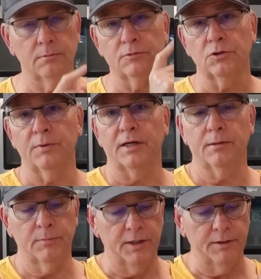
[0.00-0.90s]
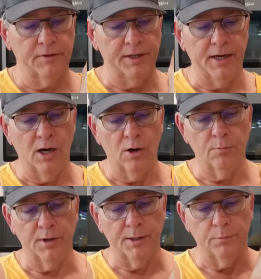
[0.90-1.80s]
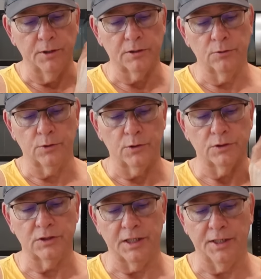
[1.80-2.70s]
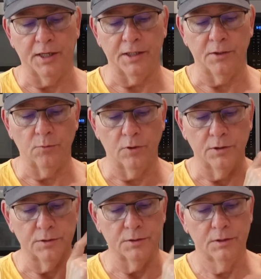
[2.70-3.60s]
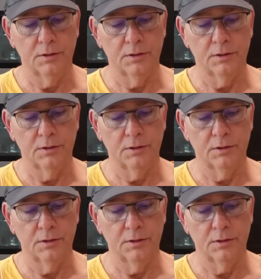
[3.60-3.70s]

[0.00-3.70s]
So my right now my blood glucose is at 91.